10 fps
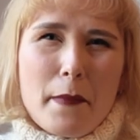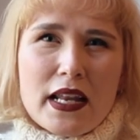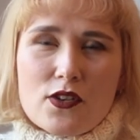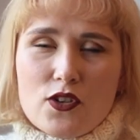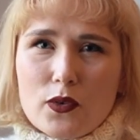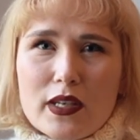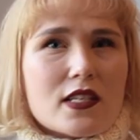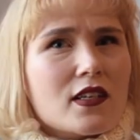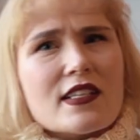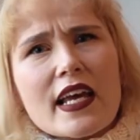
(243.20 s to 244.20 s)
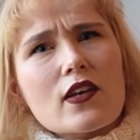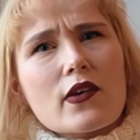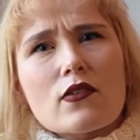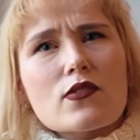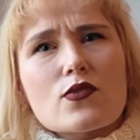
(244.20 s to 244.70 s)
meant to, it's going to take you
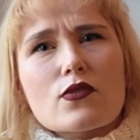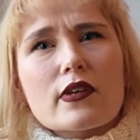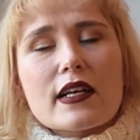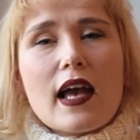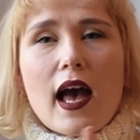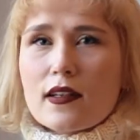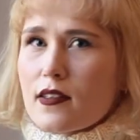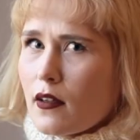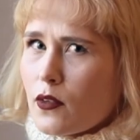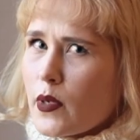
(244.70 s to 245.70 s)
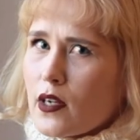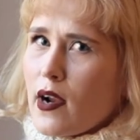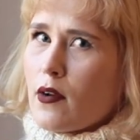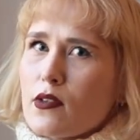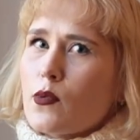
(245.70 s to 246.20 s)
out of the story, and the other way
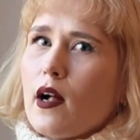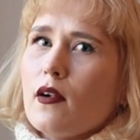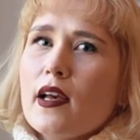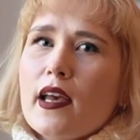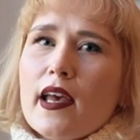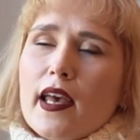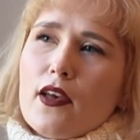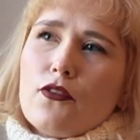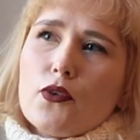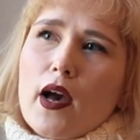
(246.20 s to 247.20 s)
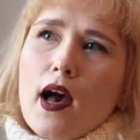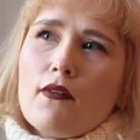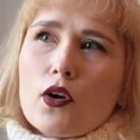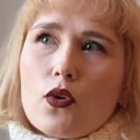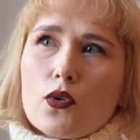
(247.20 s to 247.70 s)
around as well. If you
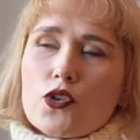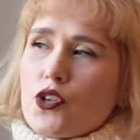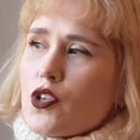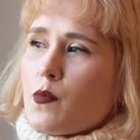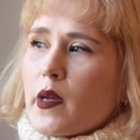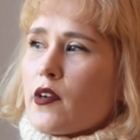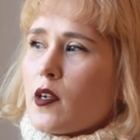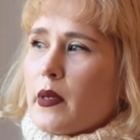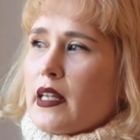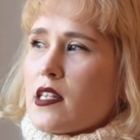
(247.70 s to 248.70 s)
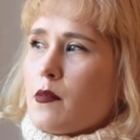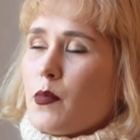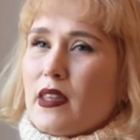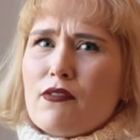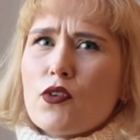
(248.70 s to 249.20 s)
have a gorgeous period piece,
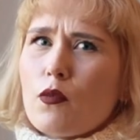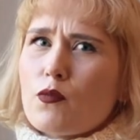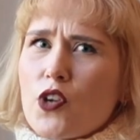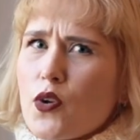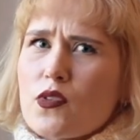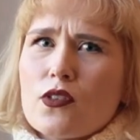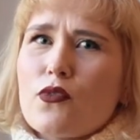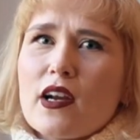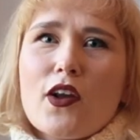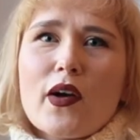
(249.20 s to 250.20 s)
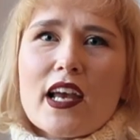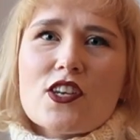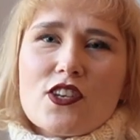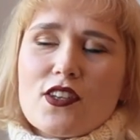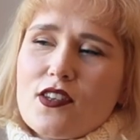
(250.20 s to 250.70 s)
but they've not chosen the right
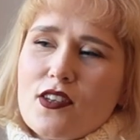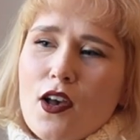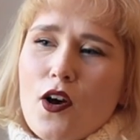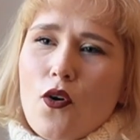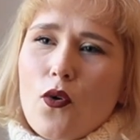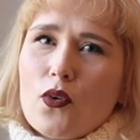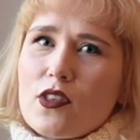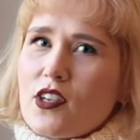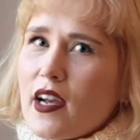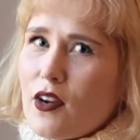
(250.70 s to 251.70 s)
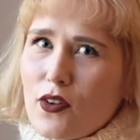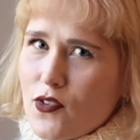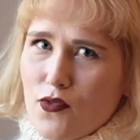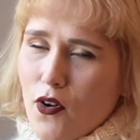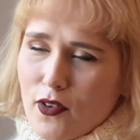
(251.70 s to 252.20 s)
locations, or the
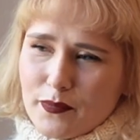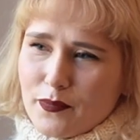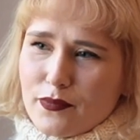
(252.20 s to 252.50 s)
dialogue's wrong,